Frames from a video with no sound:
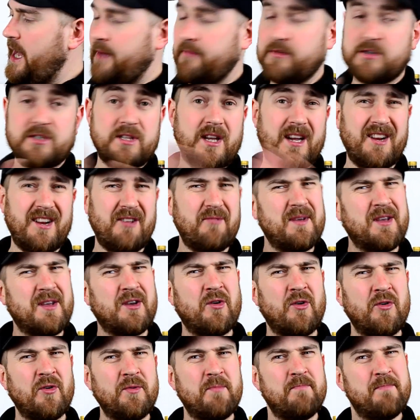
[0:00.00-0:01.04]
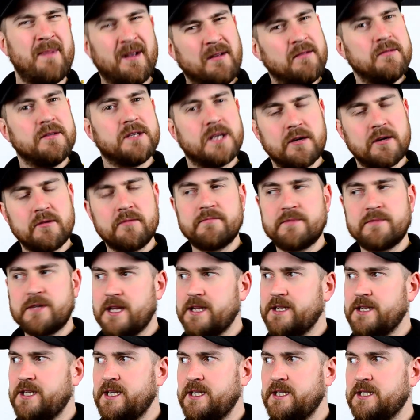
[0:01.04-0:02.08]
Started out being called Milltown,
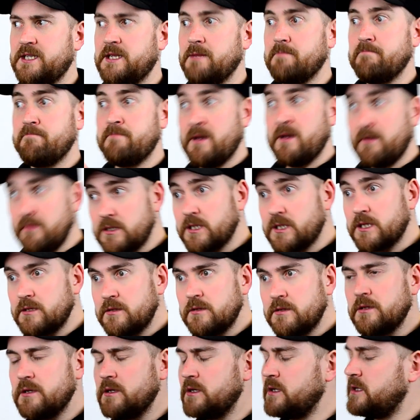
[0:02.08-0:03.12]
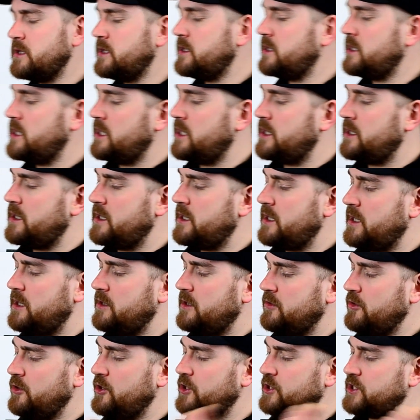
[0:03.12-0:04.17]
then changed to Milton, and then
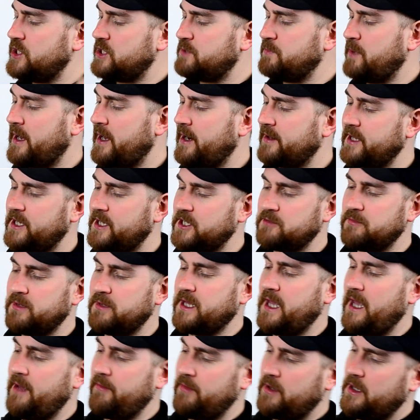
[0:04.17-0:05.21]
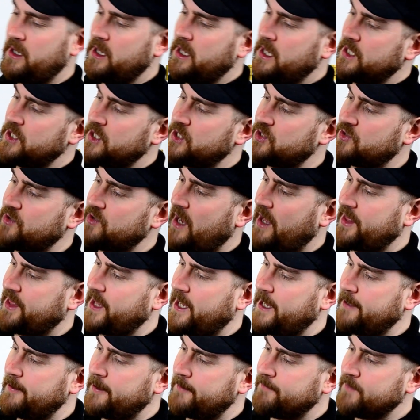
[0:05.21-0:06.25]
lost its paradise and became
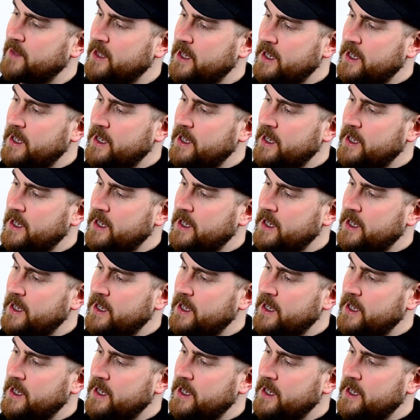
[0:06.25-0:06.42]
Strathisla.